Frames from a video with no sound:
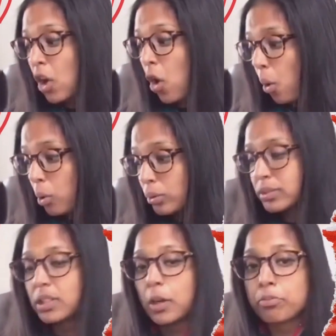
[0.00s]

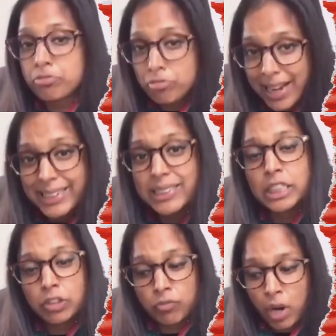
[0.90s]
also
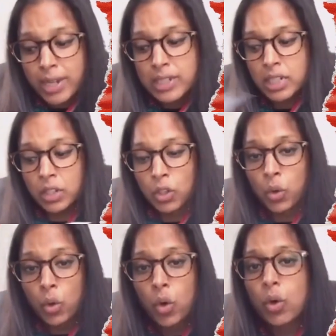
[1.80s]
practice writing
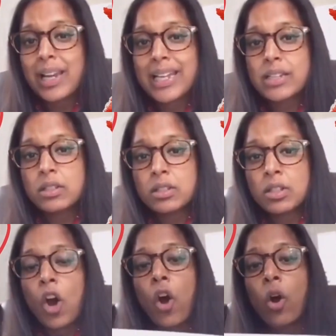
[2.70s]
your letters
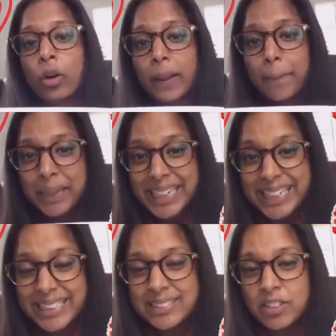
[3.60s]
on a
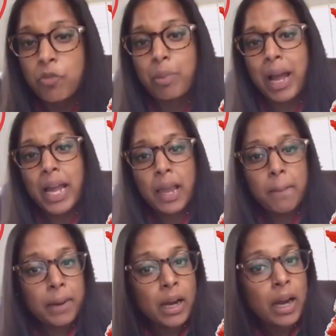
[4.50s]
piece of
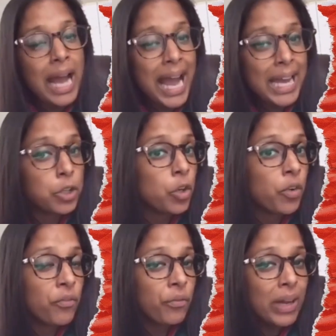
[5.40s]
paper and your
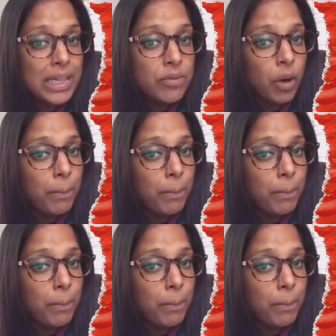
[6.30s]
favourite